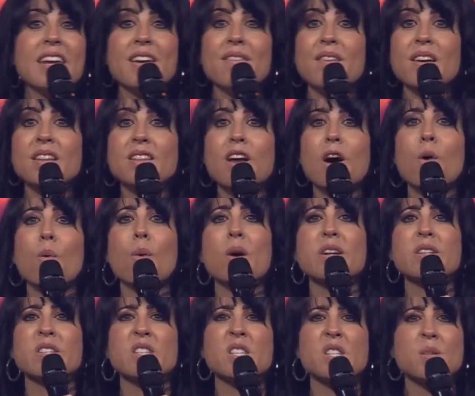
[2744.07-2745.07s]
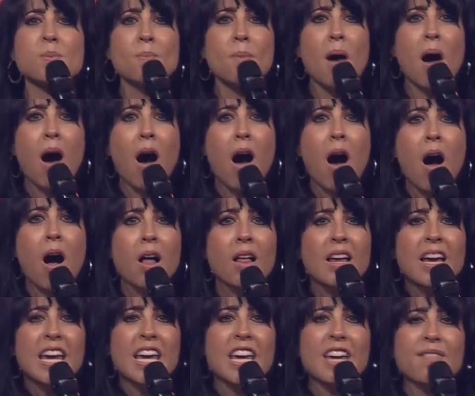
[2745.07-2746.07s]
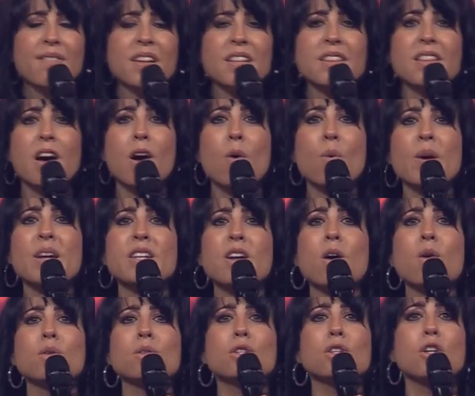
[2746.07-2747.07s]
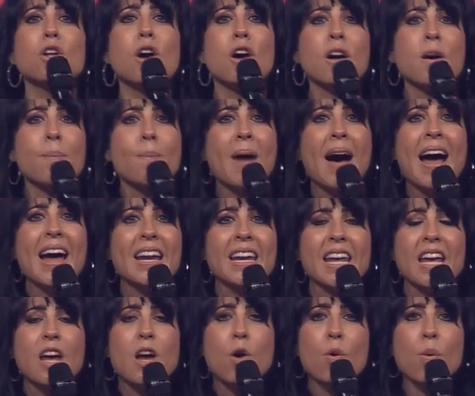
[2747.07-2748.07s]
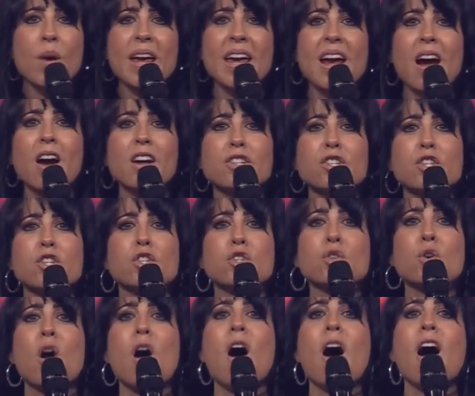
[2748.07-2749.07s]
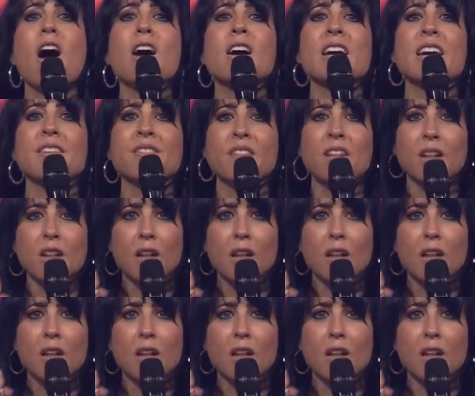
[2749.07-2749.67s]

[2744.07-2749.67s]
even though we're small, even though we don't look mighty, we are strong in the